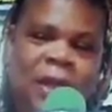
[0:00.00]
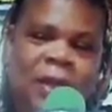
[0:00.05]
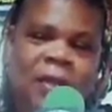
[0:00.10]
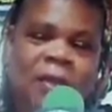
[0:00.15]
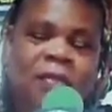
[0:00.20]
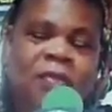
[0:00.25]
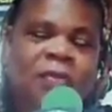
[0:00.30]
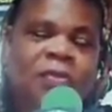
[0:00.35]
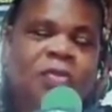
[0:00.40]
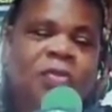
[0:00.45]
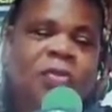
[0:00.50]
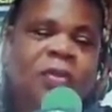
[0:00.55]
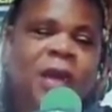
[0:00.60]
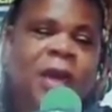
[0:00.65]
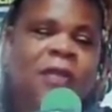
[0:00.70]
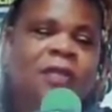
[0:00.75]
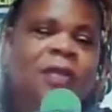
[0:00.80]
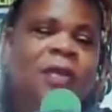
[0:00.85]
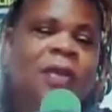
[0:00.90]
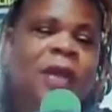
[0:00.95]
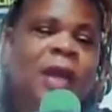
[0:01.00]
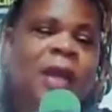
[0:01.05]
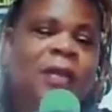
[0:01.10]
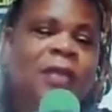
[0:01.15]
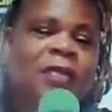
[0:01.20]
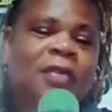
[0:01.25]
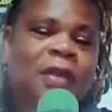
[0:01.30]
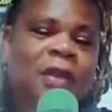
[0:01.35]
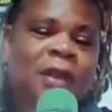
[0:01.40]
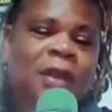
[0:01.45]
This is
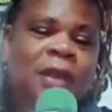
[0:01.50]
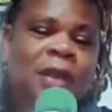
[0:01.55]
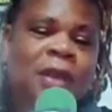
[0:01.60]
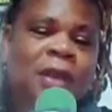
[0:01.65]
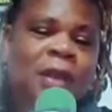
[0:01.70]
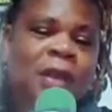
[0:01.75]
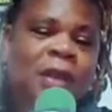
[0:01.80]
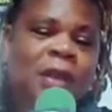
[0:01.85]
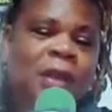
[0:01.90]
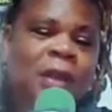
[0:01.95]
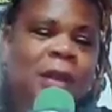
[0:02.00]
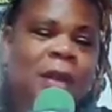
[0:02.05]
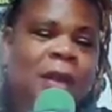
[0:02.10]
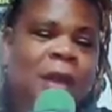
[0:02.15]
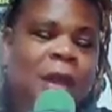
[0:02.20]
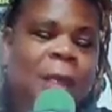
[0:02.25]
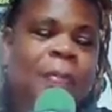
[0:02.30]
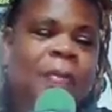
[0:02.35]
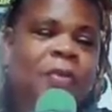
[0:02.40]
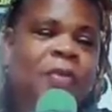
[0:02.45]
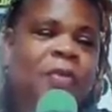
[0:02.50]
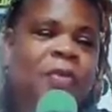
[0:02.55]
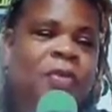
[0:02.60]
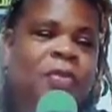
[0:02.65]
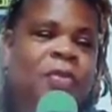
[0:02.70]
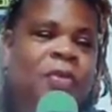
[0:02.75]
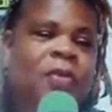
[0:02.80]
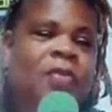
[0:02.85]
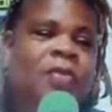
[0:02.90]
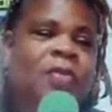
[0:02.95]
2019. Up until
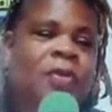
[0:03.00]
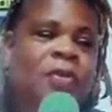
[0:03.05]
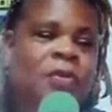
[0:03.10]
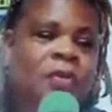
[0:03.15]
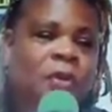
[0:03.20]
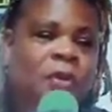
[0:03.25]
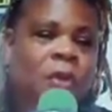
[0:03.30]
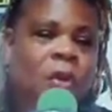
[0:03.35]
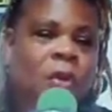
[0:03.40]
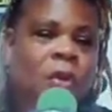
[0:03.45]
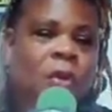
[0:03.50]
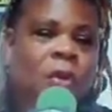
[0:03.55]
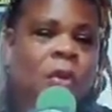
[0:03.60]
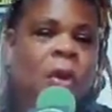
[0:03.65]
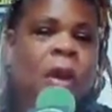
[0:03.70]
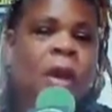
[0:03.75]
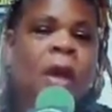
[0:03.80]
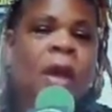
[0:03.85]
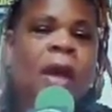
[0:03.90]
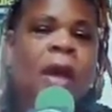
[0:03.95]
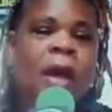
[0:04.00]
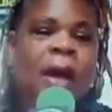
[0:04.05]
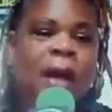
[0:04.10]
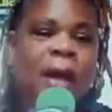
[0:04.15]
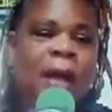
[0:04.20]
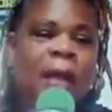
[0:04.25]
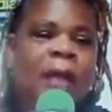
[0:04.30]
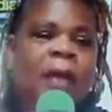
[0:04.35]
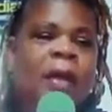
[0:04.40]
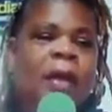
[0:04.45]
six years ago,
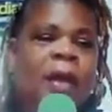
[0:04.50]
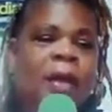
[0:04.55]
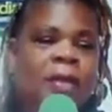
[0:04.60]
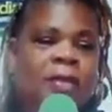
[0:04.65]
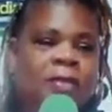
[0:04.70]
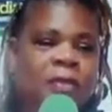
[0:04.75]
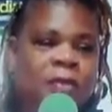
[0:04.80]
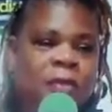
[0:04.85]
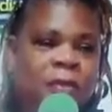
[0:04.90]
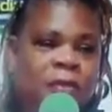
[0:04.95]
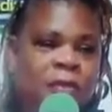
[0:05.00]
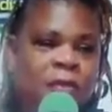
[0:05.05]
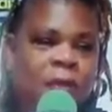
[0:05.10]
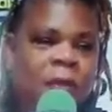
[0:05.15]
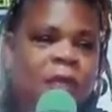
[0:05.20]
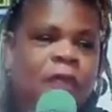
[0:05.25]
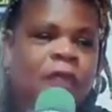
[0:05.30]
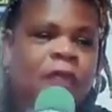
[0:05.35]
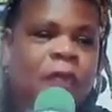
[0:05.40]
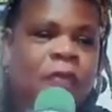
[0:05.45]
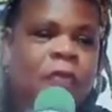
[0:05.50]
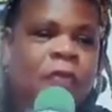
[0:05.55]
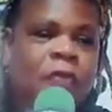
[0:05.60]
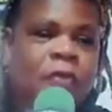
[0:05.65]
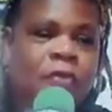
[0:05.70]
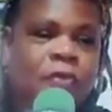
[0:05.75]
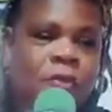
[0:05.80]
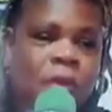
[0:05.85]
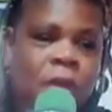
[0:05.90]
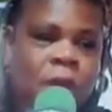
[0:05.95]
I had a successful
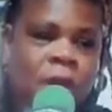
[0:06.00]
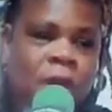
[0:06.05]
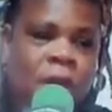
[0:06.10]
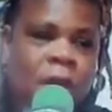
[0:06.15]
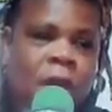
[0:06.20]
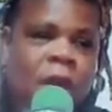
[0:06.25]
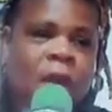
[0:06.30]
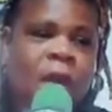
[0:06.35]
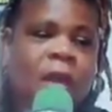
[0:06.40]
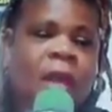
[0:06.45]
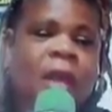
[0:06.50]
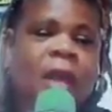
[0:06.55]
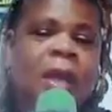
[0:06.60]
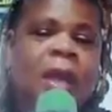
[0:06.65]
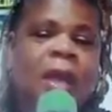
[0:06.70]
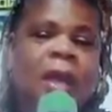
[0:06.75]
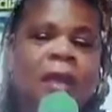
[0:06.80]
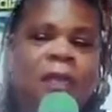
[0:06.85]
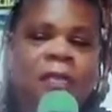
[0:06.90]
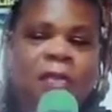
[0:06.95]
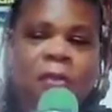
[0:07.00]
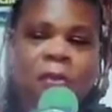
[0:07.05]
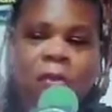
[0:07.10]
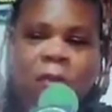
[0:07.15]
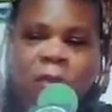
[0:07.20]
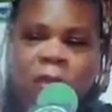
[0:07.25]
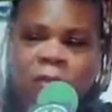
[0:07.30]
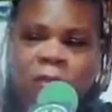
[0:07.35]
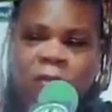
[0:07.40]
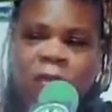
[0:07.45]
career as a
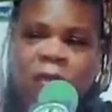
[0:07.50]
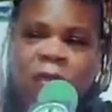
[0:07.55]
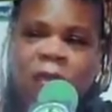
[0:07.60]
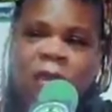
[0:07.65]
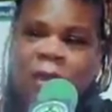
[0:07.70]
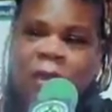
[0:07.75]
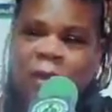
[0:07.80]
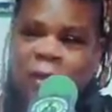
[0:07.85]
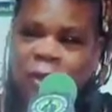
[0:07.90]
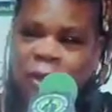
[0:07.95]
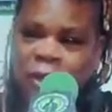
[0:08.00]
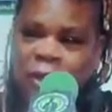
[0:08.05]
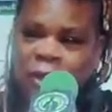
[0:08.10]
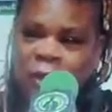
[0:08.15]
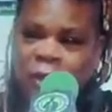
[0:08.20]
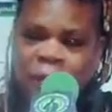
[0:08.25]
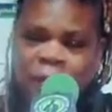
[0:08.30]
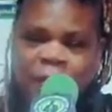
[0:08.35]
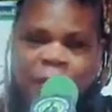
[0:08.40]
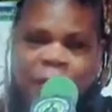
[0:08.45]
holistic healer.